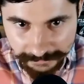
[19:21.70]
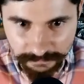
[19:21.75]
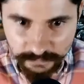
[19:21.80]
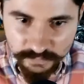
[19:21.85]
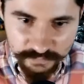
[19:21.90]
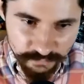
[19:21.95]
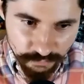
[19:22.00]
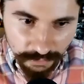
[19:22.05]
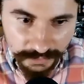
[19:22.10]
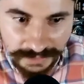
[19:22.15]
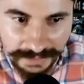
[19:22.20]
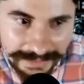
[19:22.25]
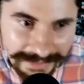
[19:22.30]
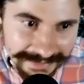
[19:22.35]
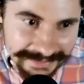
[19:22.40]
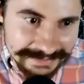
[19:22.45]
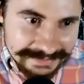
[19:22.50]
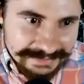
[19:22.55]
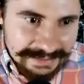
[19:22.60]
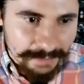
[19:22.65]
If you want to
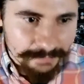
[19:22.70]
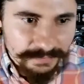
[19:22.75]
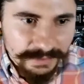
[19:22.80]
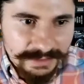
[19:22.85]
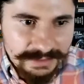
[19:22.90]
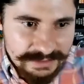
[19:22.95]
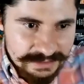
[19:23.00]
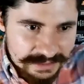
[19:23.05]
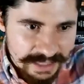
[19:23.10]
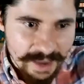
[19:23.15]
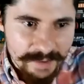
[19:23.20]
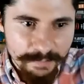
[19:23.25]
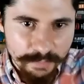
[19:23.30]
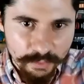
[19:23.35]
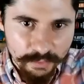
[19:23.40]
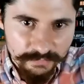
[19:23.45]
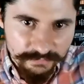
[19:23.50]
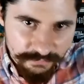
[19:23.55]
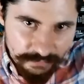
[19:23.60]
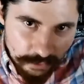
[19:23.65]
clean something, step
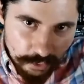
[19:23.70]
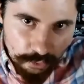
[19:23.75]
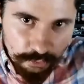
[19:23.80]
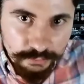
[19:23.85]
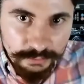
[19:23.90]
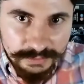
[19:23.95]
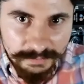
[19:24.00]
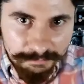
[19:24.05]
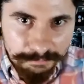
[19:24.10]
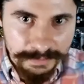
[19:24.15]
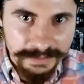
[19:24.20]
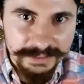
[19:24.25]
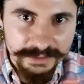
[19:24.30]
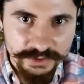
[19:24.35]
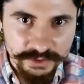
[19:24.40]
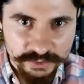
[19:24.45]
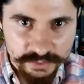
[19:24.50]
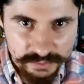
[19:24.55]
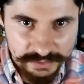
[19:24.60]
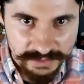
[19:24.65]
off and go to the
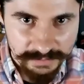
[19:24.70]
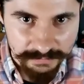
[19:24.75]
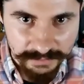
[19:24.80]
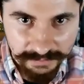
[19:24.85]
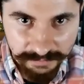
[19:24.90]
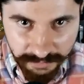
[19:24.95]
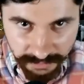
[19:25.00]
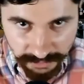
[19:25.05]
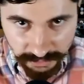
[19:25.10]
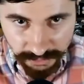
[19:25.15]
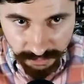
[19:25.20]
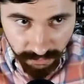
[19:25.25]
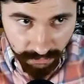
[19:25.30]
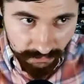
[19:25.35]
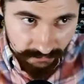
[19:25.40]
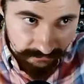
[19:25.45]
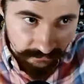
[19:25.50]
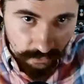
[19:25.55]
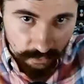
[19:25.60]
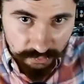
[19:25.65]
bleachers or something, because
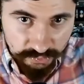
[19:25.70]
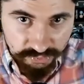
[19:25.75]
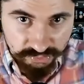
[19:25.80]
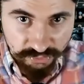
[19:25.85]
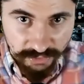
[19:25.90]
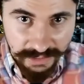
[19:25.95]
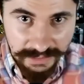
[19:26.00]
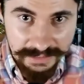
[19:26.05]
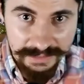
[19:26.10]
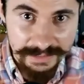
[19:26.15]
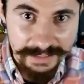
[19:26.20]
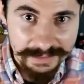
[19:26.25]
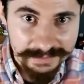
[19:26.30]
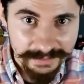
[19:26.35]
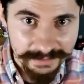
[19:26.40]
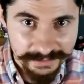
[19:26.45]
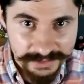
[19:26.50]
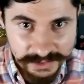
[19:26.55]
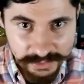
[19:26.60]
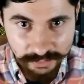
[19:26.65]
all of those drunken
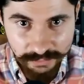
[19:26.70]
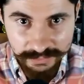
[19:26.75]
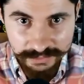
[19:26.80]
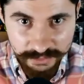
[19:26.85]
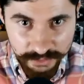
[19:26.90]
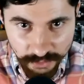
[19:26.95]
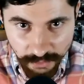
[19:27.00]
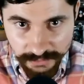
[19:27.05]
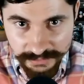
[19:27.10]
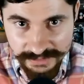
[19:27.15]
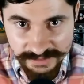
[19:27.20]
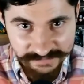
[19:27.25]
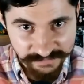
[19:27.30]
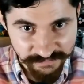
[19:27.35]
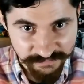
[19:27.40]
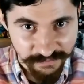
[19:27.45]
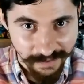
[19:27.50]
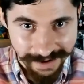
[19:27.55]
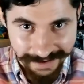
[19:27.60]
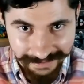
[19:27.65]
idiots who enjoy this
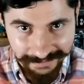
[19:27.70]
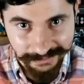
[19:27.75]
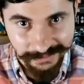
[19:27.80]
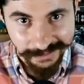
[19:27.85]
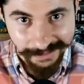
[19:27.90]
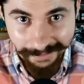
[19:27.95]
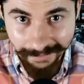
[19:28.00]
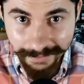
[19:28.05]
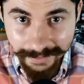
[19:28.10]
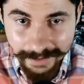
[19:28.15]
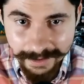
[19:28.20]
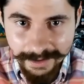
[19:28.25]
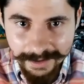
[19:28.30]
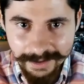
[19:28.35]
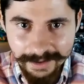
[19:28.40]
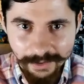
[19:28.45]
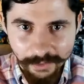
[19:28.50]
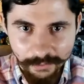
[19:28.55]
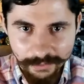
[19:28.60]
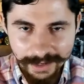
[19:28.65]
fucking thing,
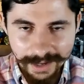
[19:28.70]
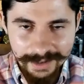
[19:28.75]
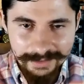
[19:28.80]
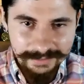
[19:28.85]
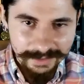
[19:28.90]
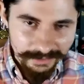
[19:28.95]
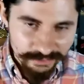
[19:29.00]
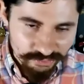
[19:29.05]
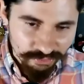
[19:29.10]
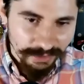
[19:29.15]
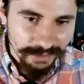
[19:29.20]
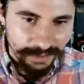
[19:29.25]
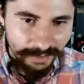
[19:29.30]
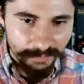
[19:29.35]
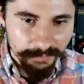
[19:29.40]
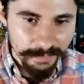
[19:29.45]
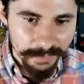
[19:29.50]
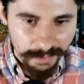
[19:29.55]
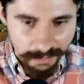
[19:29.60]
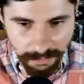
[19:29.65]
okay, they're
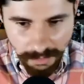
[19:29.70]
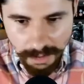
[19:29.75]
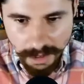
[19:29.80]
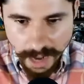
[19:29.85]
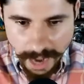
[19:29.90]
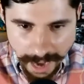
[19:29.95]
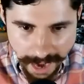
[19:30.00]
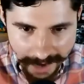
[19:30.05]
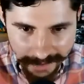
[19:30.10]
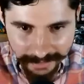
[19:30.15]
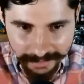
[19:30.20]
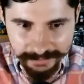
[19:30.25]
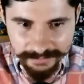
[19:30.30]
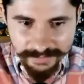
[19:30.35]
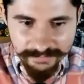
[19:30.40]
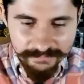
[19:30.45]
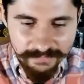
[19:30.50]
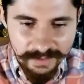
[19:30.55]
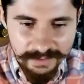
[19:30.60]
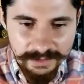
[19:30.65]
drinking beer like, hey,
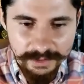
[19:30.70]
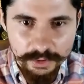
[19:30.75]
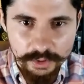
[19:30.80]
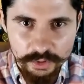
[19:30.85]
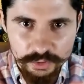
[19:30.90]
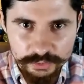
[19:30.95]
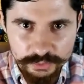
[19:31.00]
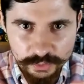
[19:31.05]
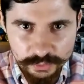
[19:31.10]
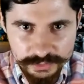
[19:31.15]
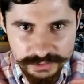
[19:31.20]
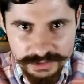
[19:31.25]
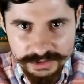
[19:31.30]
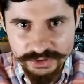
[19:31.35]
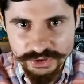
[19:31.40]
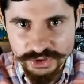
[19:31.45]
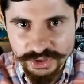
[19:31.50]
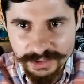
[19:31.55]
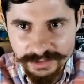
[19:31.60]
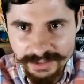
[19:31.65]
eating fucking hot dogs and
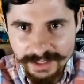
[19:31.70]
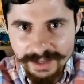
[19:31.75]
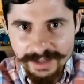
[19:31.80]
shit.